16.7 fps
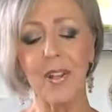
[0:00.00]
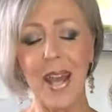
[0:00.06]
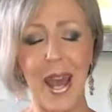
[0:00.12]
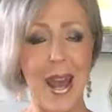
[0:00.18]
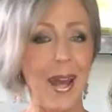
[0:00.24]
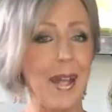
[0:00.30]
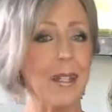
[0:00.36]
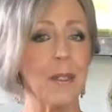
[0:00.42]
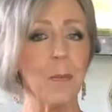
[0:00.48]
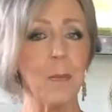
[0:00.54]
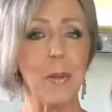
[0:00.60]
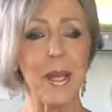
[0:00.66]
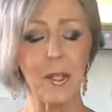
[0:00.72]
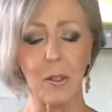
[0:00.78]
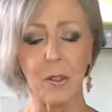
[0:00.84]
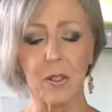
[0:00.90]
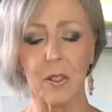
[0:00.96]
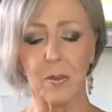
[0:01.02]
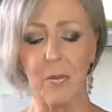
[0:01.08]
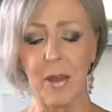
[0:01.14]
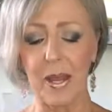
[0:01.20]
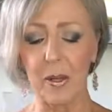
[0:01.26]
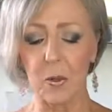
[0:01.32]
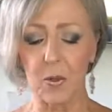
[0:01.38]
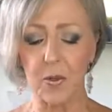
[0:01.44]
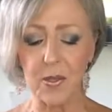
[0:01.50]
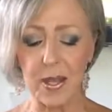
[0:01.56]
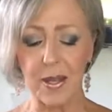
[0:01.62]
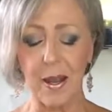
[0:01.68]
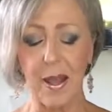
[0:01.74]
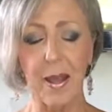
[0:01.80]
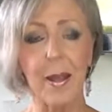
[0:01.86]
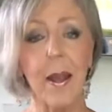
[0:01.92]
of canned peeled
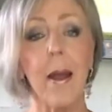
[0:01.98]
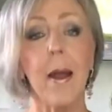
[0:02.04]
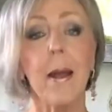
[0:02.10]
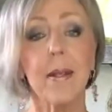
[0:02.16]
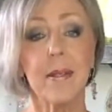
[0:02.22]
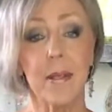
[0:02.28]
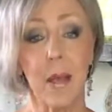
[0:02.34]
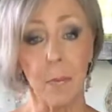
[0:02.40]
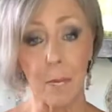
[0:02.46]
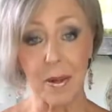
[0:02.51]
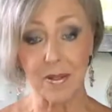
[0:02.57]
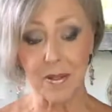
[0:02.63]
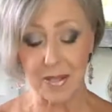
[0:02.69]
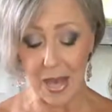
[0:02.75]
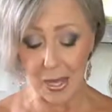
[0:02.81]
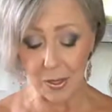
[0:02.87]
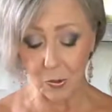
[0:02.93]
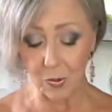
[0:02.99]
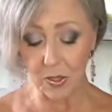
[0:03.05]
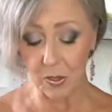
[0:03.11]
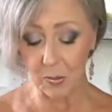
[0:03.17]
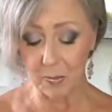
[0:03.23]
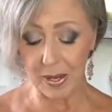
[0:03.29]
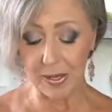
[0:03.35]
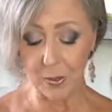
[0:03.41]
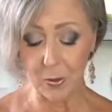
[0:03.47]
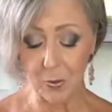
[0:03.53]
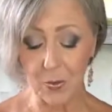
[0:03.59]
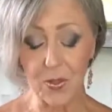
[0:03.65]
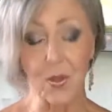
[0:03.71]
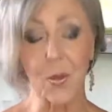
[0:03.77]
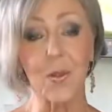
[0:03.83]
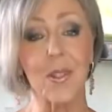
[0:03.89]
tomatoes. I like San Marzano
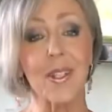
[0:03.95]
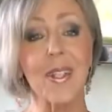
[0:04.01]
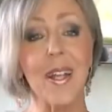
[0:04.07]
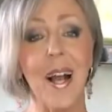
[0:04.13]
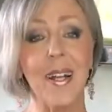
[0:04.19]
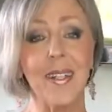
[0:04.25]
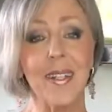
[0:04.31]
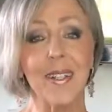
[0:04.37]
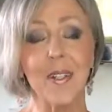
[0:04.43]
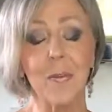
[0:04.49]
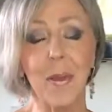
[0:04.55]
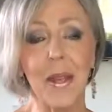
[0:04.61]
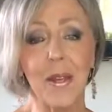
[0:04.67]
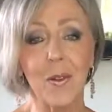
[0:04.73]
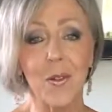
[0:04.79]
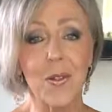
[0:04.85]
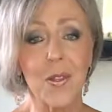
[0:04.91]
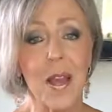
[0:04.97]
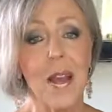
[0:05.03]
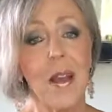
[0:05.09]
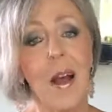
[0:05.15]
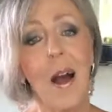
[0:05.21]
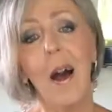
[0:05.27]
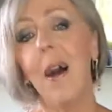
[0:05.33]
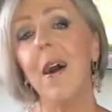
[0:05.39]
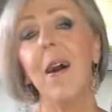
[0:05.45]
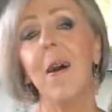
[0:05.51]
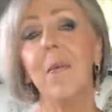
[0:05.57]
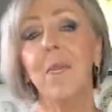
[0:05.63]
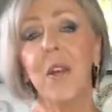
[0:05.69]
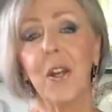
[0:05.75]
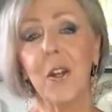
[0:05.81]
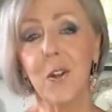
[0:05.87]
tomatoes, those Italian tomatoes
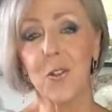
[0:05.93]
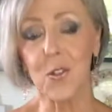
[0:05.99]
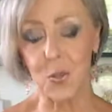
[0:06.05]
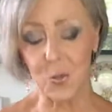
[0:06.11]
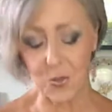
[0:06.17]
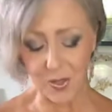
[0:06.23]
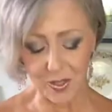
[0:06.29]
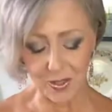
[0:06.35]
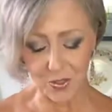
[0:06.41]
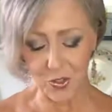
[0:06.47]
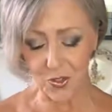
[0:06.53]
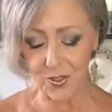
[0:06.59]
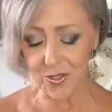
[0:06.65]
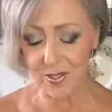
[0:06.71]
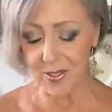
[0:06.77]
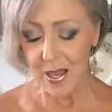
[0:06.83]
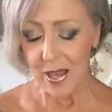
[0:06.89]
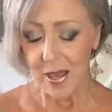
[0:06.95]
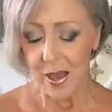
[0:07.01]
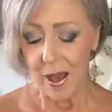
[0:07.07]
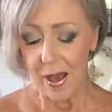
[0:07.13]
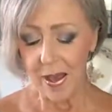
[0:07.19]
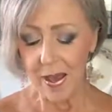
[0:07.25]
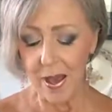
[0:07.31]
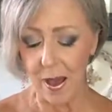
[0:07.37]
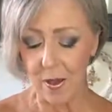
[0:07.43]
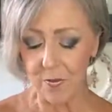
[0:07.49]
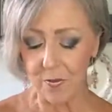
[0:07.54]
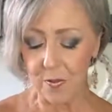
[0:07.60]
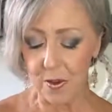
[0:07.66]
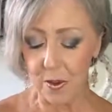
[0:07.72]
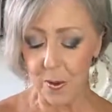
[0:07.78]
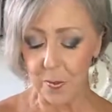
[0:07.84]
that are so delicious. I
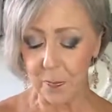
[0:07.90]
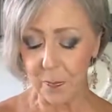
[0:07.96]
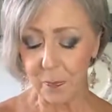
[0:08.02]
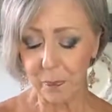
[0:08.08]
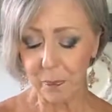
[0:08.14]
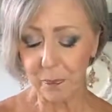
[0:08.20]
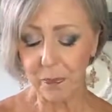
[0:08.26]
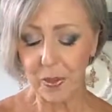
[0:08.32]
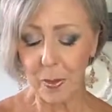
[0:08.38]
have